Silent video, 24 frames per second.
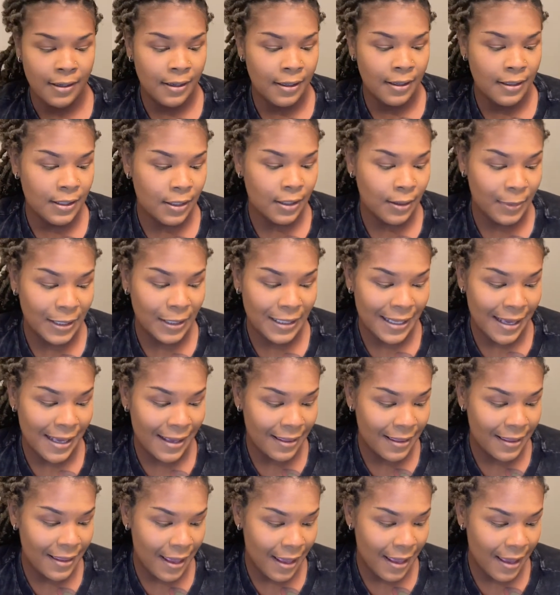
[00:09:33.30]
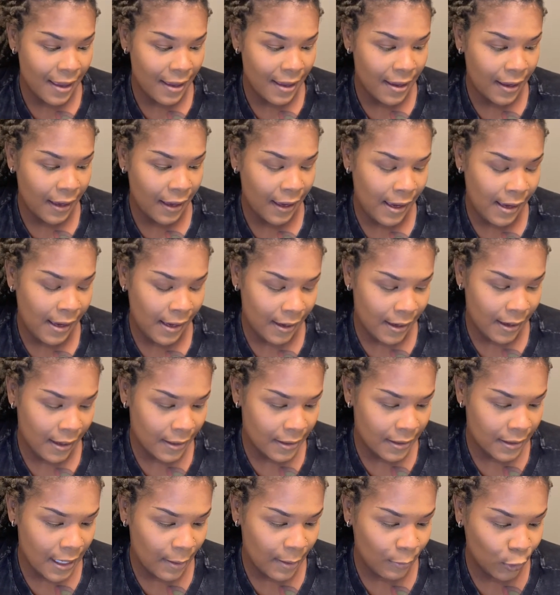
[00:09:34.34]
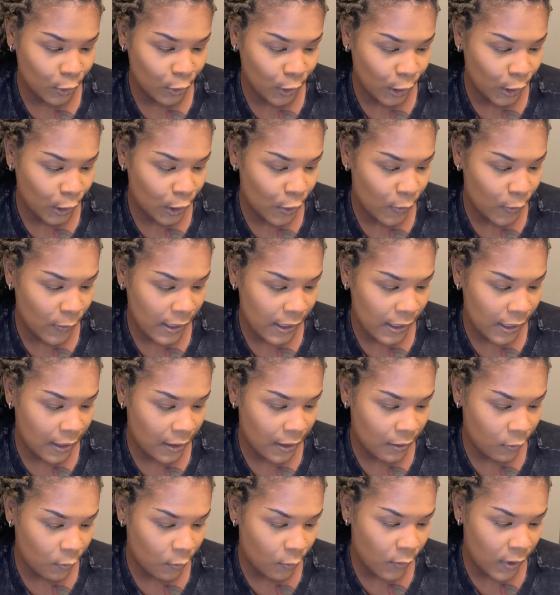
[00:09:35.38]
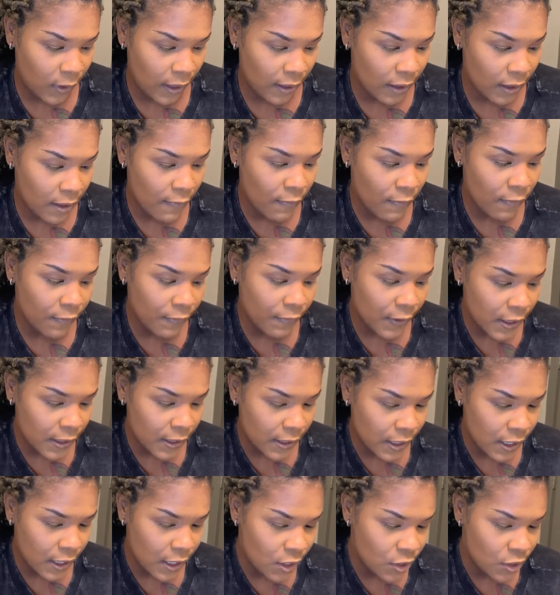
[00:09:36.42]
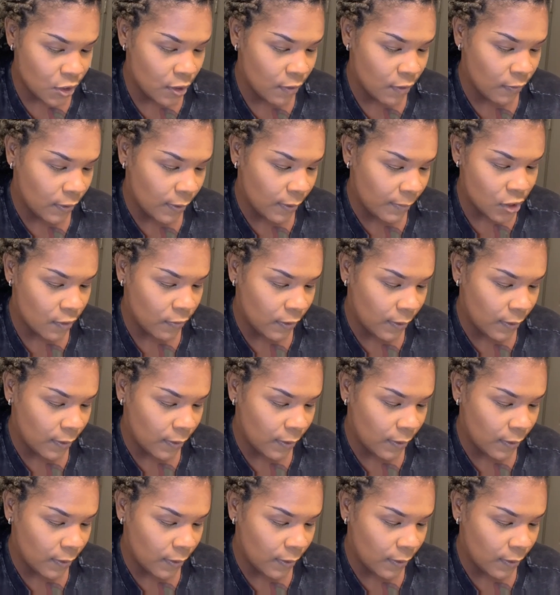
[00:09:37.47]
So I'm gonna take that and I'm gonna go in with Fudge from